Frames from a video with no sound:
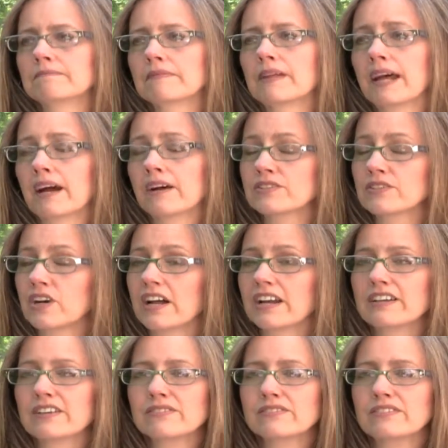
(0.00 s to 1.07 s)
And I also got
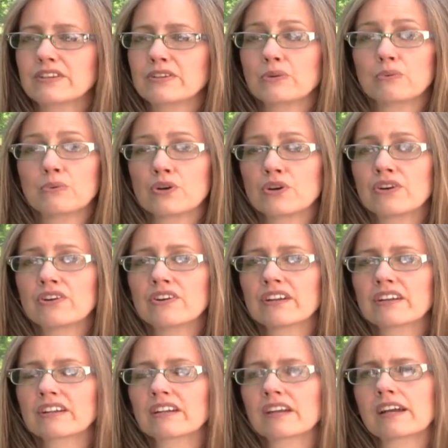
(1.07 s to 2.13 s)
into the Word.
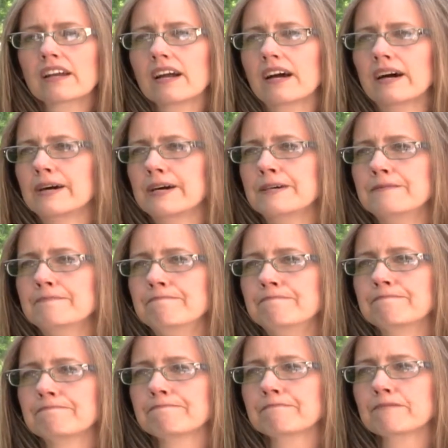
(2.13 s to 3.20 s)

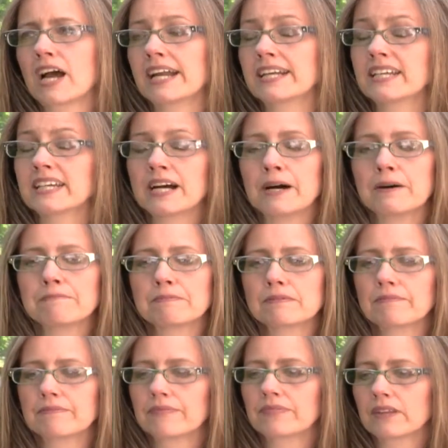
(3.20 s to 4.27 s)
I'd get up
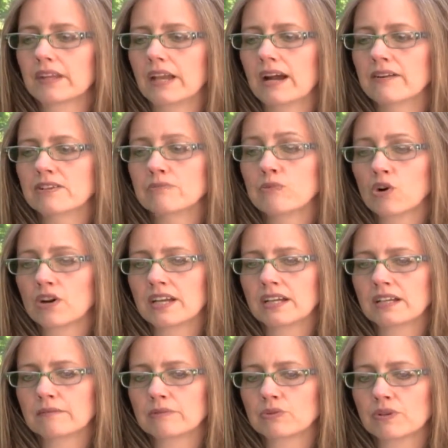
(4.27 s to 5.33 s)
every
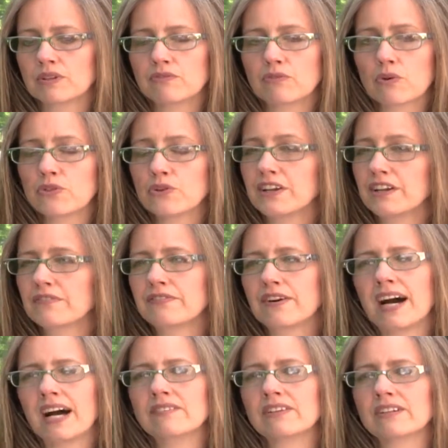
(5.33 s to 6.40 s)
morning between 4:30 and
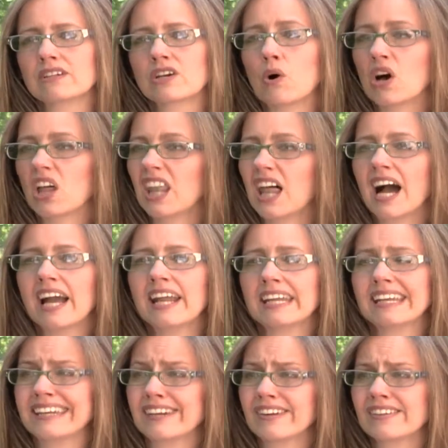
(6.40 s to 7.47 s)
5 and go online
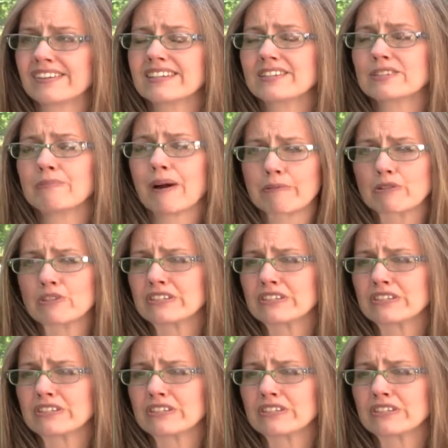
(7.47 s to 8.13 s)
and get on Dee's Bible